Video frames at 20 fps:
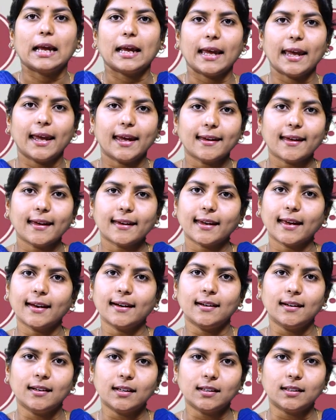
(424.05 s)
AI
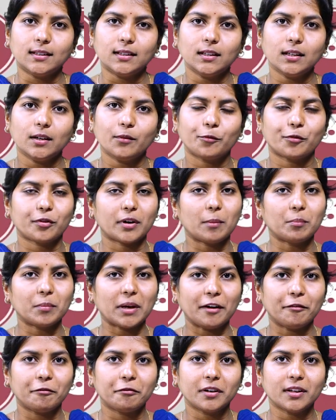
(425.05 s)
can learn from
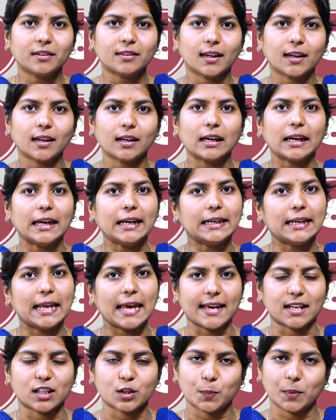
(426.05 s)
everything it
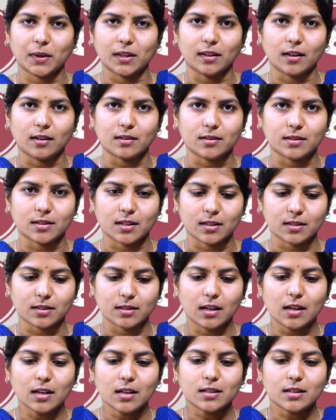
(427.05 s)
experiences.